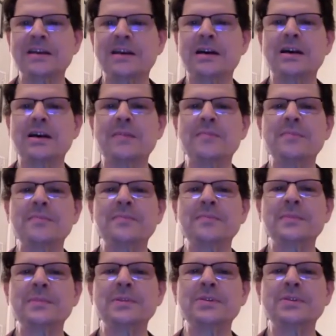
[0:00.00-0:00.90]
Um,
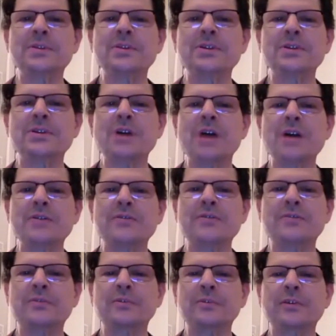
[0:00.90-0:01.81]
so this kind
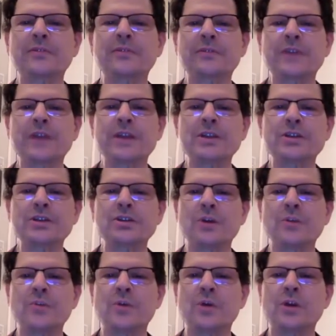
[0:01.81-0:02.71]
of proliferating
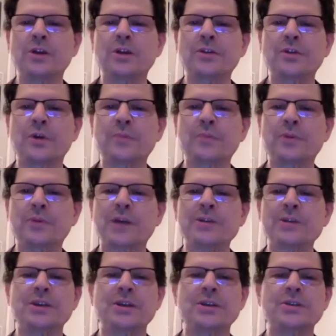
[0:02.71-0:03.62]
snowballing thought
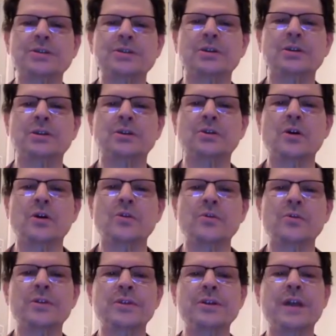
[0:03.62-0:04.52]
process, along
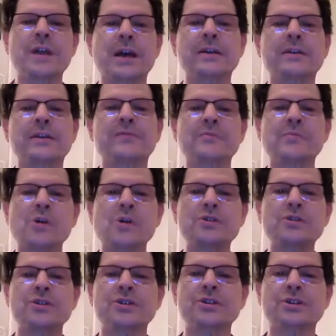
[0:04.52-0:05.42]
with the negative
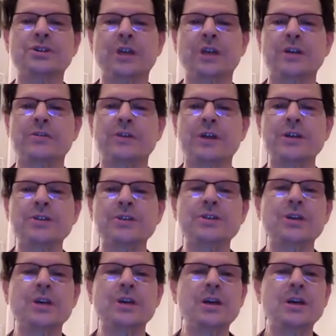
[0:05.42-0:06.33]
emotions it
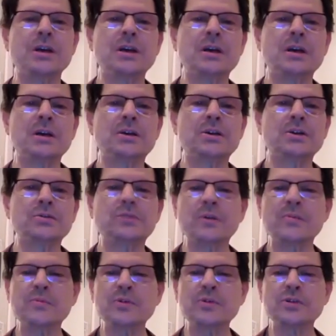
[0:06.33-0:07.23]
generates,
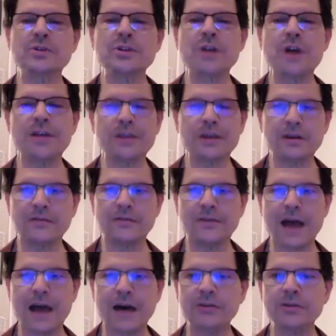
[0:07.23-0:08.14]
contributes nothing of
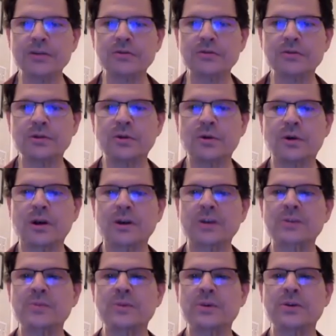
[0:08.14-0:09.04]
value to our
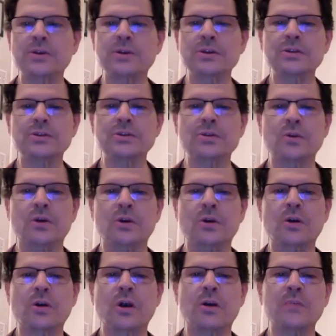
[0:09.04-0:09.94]
experience
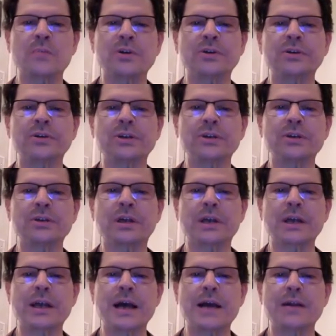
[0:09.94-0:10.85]
or our ability to
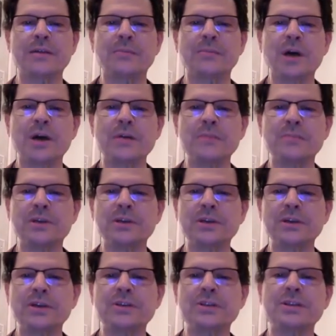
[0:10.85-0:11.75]
get out of the mud, but
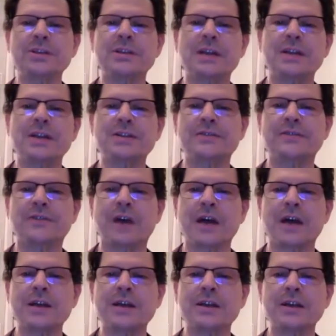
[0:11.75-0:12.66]
it does
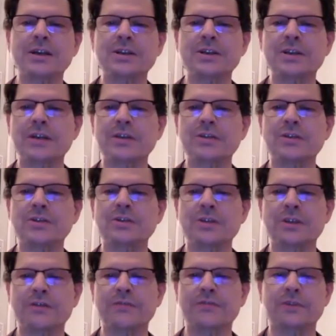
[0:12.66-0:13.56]
intensify and extend our
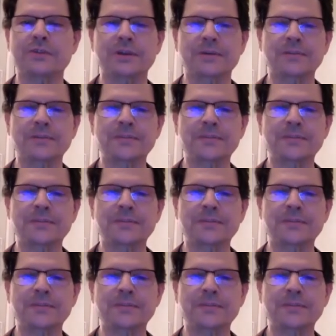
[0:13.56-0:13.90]
suffering.